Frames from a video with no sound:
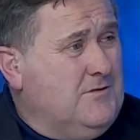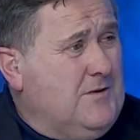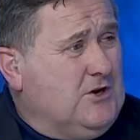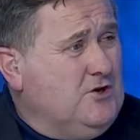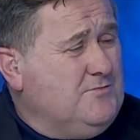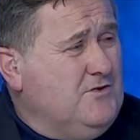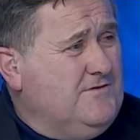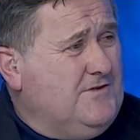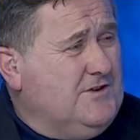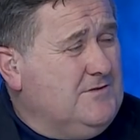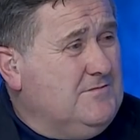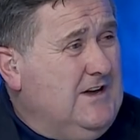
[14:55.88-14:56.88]
I think it would be a good
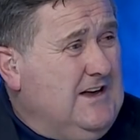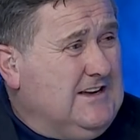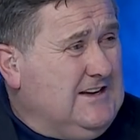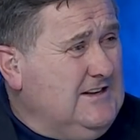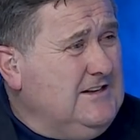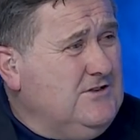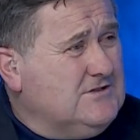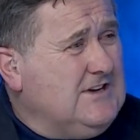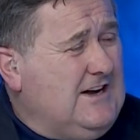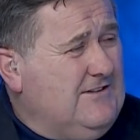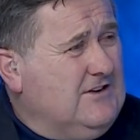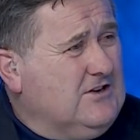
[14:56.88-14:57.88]
move for them. Kelly
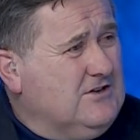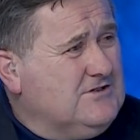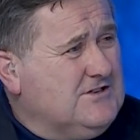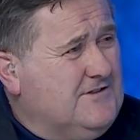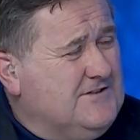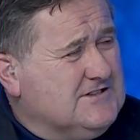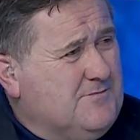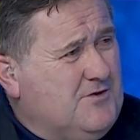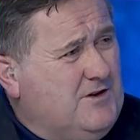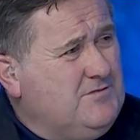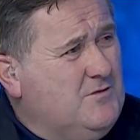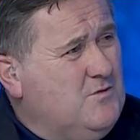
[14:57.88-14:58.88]
used to have a good surface.
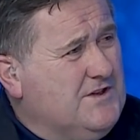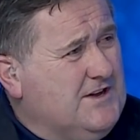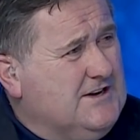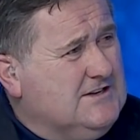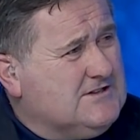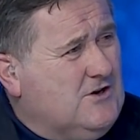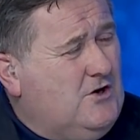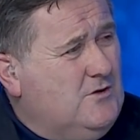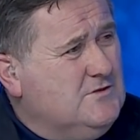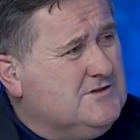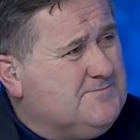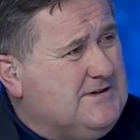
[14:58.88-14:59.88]
The problem with it has
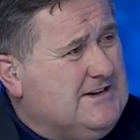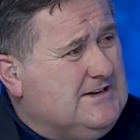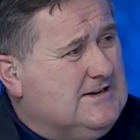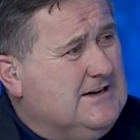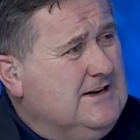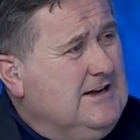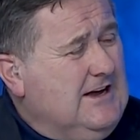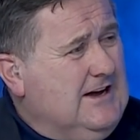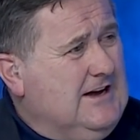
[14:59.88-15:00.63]
always been